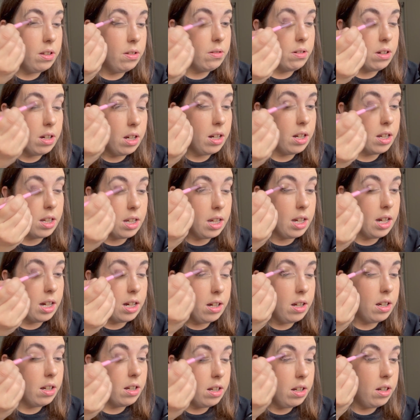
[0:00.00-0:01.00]
gonna get
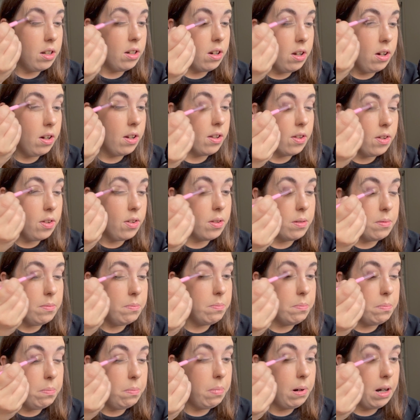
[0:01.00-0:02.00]
a nice
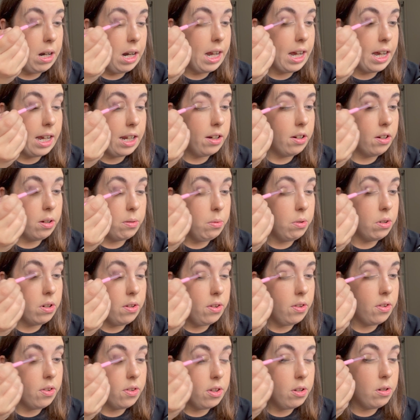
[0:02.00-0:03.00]
blend. I want
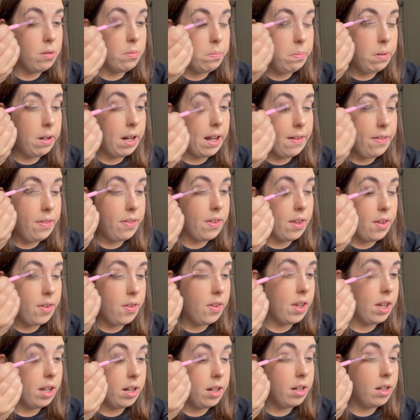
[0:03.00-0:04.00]
to still blend this
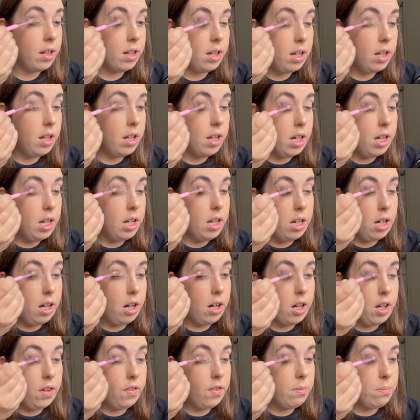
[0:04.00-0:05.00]
in
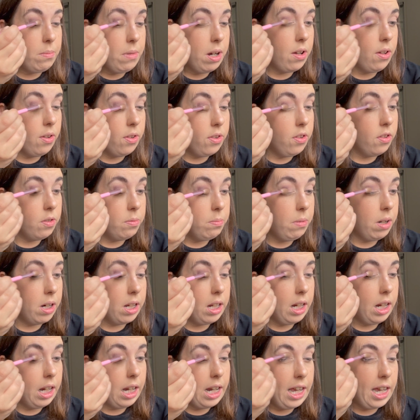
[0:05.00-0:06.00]
over most of my
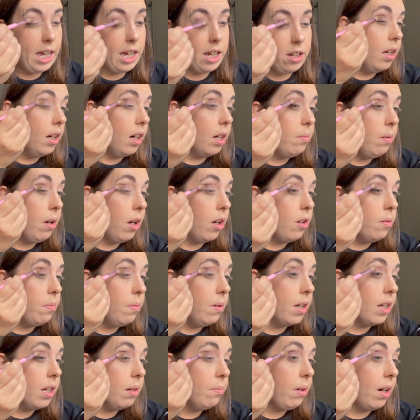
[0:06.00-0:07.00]
lid. I'm
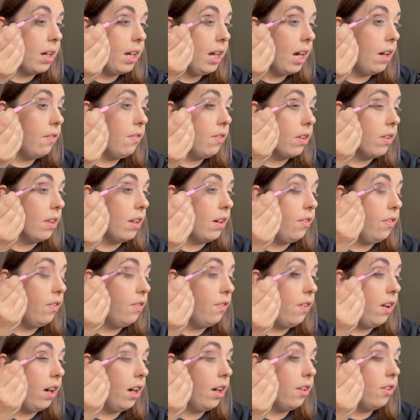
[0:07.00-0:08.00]
hoping by having that
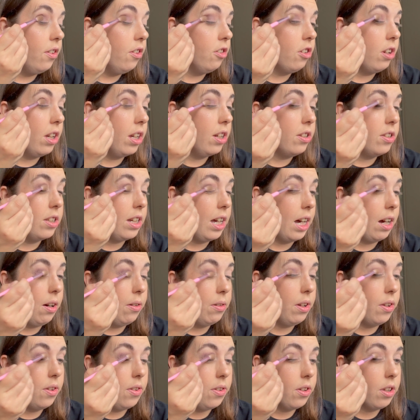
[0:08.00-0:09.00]
first shade
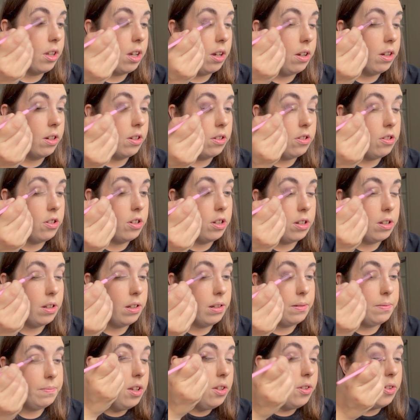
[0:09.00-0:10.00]
down it's going to
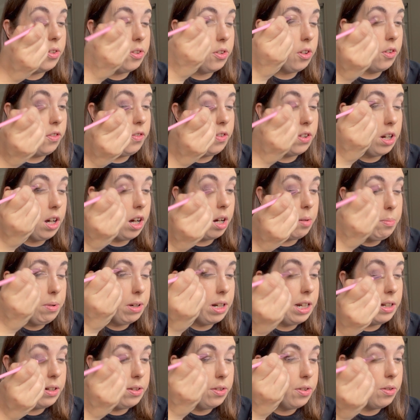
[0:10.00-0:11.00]
soften it up a
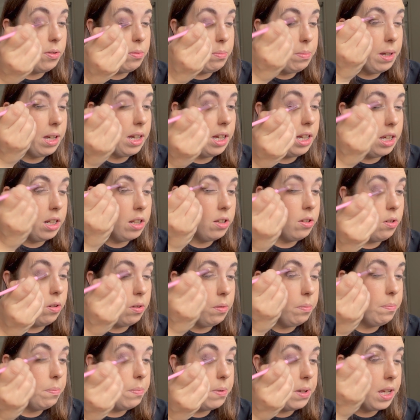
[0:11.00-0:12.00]
little bit and
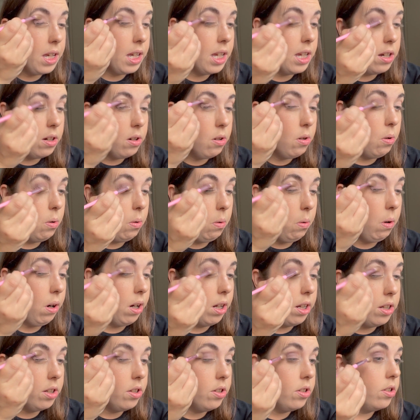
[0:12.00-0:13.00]
not be
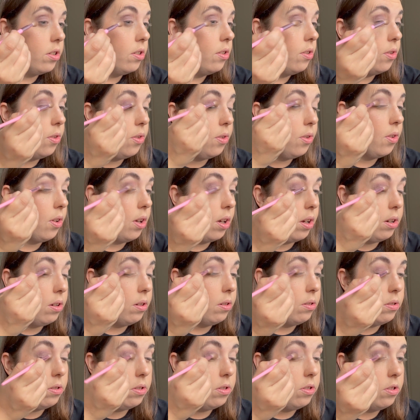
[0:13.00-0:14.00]
quite so
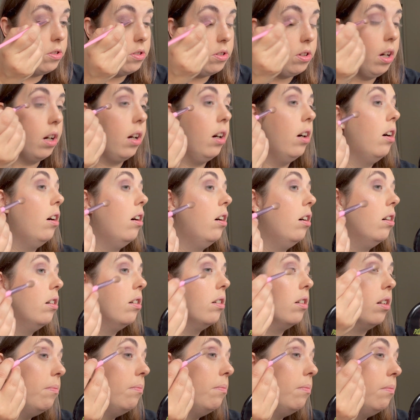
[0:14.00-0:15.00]
dark.
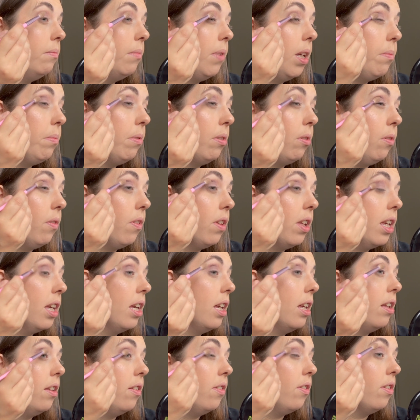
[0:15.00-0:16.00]
Maybe not the
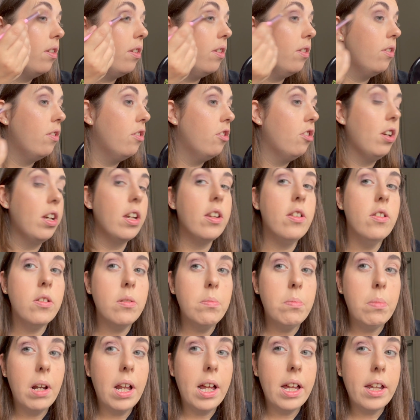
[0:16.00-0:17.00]
easiest shade to
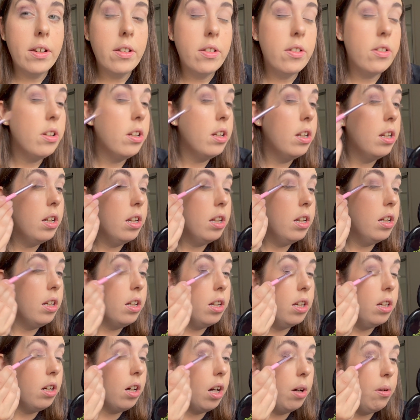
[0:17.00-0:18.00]
blend.
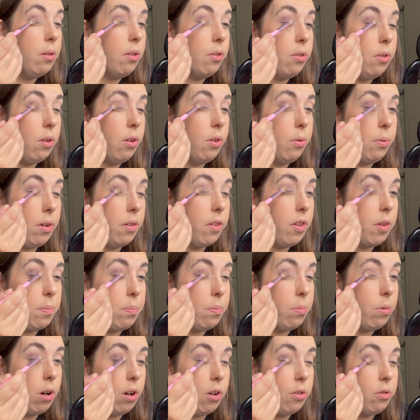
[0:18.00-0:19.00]
I would have thought as well this
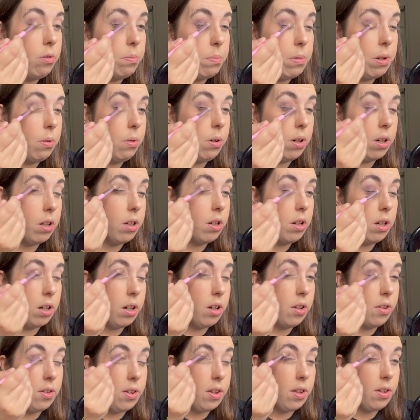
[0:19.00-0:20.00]
brush would be quite good
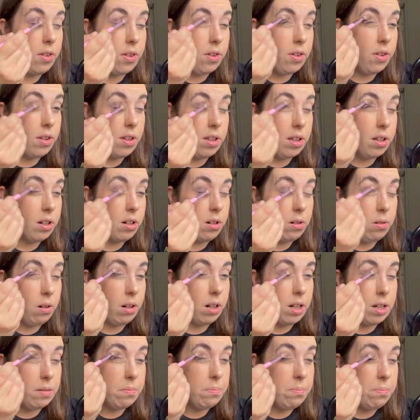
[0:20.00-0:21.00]
because it's
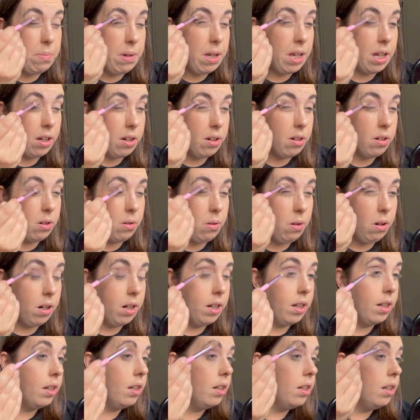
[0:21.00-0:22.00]
quite big and
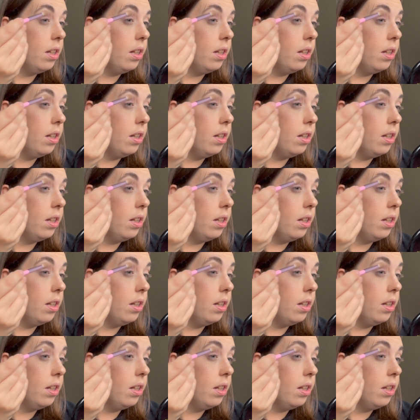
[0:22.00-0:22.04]
quite